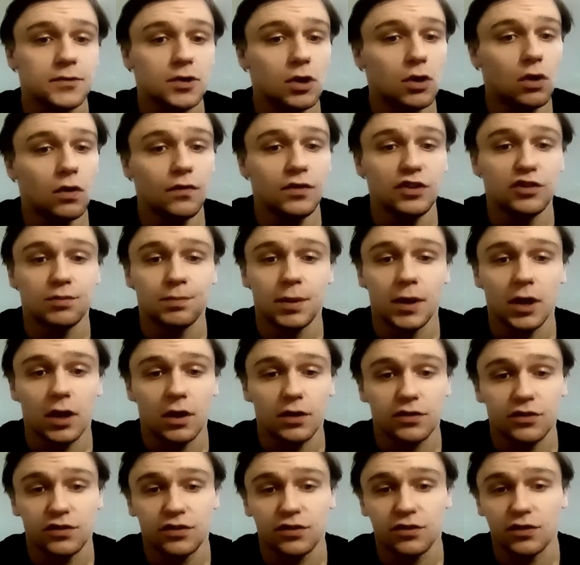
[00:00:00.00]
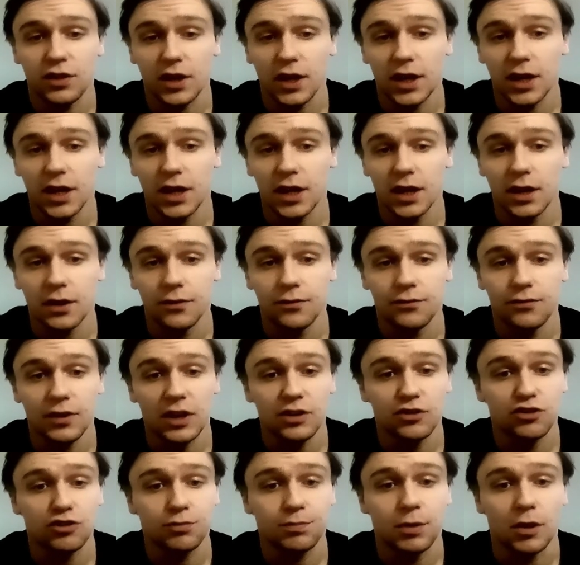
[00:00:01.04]
All these parts, they're
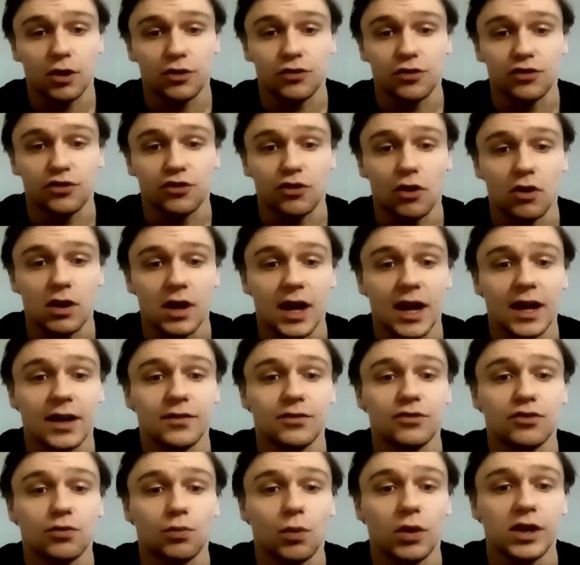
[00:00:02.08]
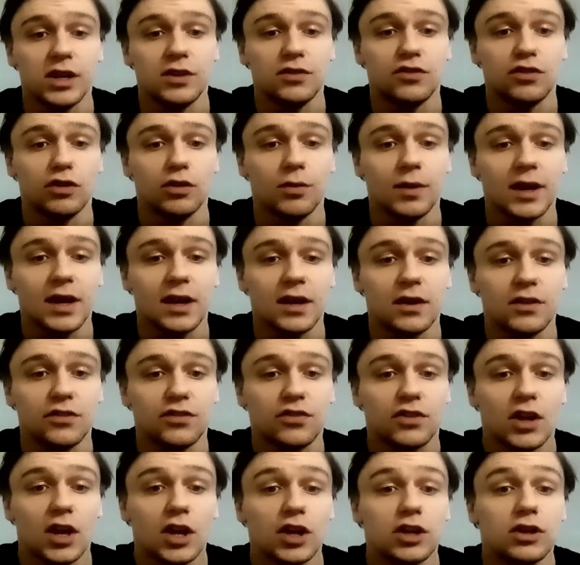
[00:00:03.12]
just parts of the song, and what you do
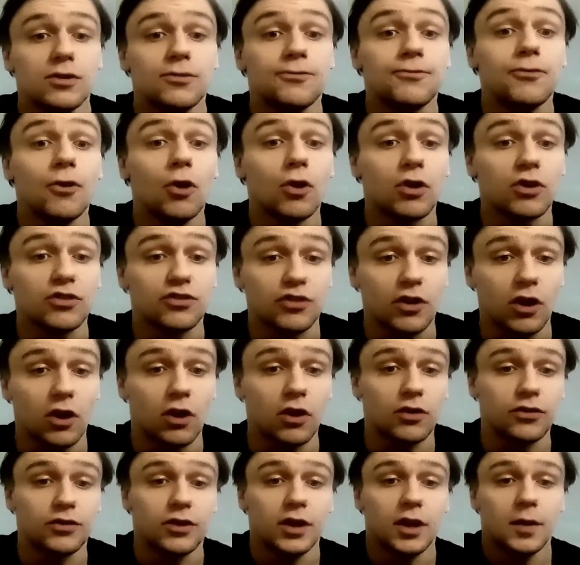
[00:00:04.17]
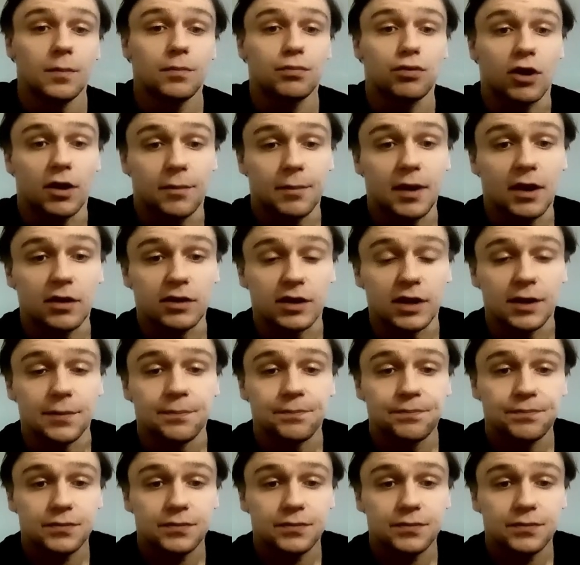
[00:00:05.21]
is you focus on primarily